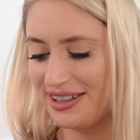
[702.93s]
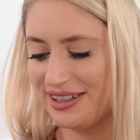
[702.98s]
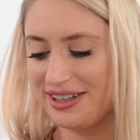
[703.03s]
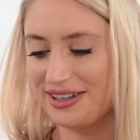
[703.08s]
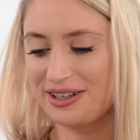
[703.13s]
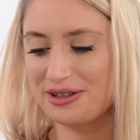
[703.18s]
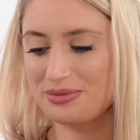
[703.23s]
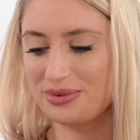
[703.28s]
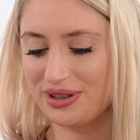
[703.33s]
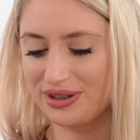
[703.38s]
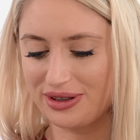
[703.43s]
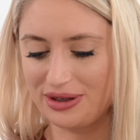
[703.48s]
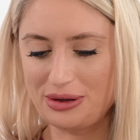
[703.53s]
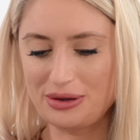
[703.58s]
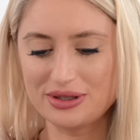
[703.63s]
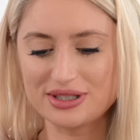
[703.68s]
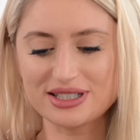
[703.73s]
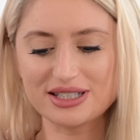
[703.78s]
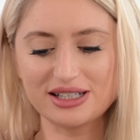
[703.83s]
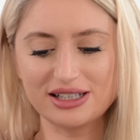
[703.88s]
here
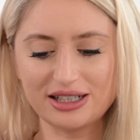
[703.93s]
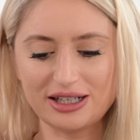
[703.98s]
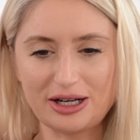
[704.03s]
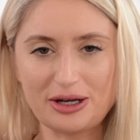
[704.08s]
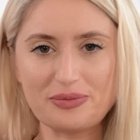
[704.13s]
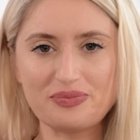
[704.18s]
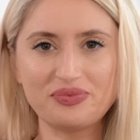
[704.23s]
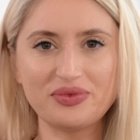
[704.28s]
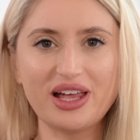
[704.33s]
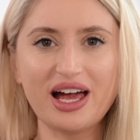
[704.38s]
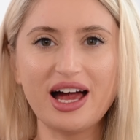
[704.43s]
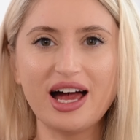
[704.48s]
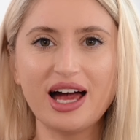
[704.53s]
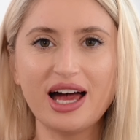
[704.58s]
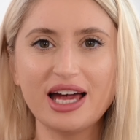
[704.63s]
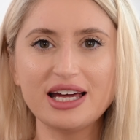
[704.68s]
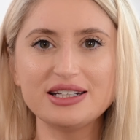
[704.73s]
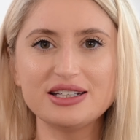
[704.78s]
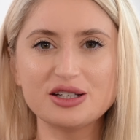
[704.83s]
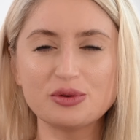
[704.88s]
because
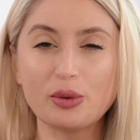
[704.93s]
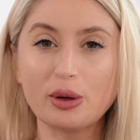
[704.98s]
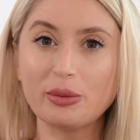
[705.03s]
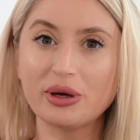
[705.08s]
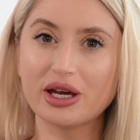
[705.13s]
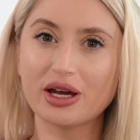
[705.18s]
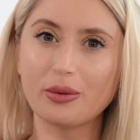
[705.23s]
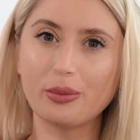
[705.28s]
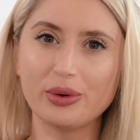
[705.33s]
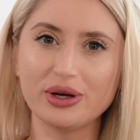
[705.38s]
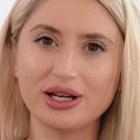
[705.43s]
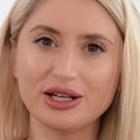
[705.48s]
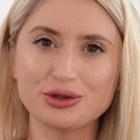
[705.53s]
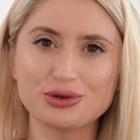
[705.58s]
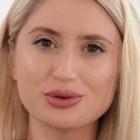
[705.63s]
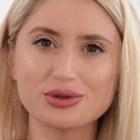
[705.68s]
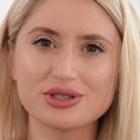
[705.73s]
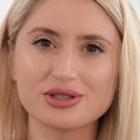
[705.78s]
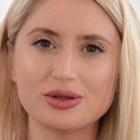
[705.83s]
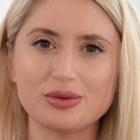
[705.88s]
I did my makeup and I
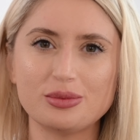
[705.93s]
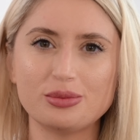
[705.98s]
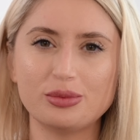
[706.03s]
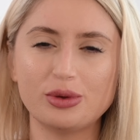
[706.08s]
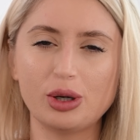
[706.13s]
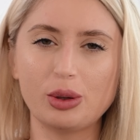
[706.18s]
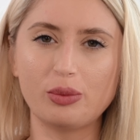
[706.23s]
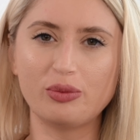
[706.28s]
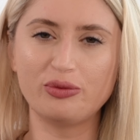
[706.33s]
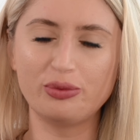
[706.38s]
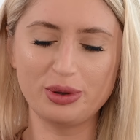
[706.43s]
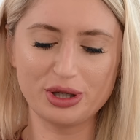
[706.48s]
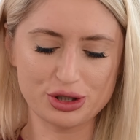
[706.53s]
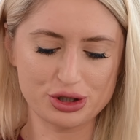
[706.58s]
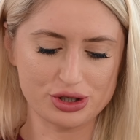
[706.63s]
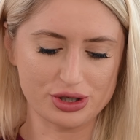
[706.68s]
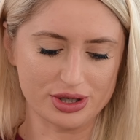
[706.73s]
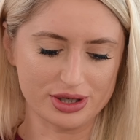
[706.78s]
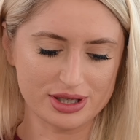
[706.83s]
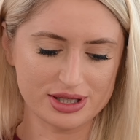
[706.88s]
took some more
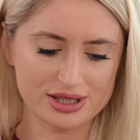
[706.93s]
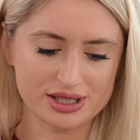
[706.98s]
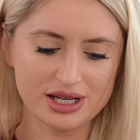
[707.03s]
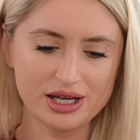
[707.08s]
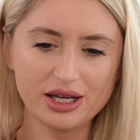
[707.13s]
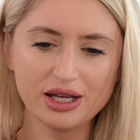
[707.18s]
pictures